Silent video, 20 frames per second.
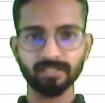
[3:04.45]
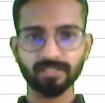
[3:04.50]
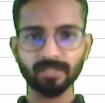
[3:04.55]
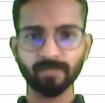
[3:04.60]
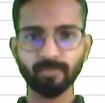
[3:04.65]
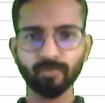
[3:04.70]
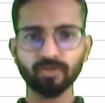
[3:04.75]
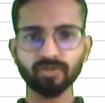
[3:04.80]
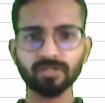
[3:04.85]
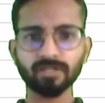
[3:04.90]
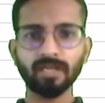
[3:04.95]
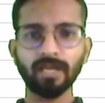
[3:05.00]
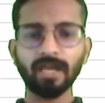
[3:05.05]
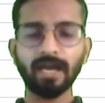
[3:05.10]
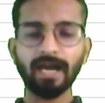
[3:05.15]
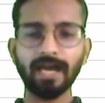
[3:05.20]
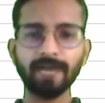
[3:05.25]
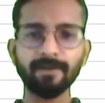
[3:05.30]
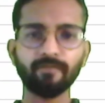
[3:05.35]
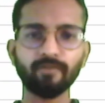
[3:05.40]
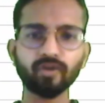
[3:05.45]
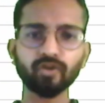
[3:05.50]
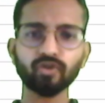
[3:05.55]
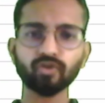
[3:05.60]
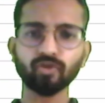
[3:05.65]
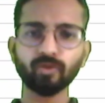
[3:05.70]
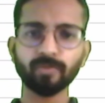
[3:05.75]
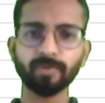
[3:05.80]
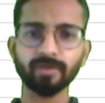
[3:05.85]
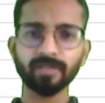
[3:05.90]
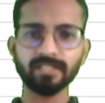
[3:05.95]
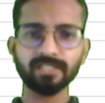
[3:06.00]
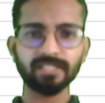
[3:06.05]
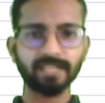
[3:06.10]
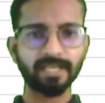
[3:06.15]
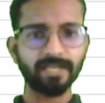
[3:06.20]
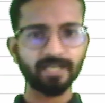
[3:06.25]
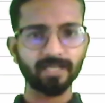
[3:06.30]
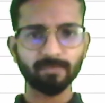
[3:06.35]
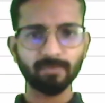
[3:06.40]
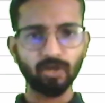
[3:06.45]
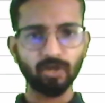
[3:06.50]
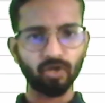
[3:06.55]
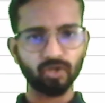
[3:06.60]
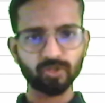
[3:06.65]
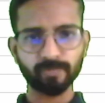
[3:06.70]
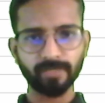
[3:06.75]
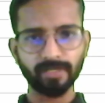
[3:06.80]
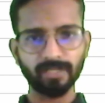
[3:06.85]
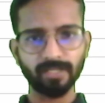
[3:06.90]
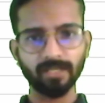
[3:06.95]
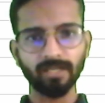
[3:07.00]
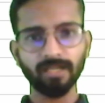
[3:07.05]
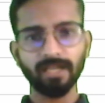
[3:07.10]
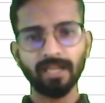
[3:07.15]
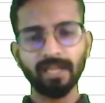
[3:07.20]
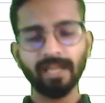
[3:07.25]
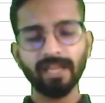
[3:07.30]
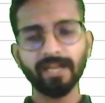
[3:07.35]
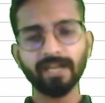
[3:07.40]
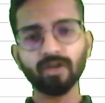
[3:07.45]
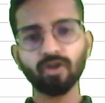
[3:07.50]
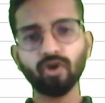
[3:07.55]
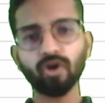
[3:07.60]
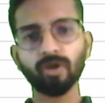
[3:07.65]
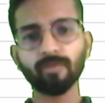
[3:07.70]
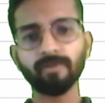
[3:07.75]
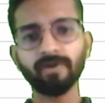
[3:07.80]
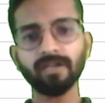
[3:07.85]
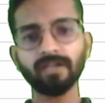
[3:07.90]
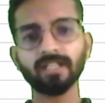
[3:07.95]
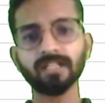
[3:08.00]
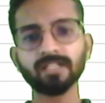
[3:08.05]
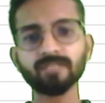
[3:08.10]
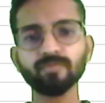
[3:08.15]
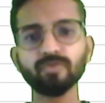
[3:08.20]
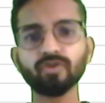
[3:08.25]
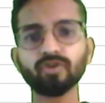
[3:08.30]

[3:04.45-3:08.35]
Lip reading: Suppose I want to open a charitable hospital and government tells me,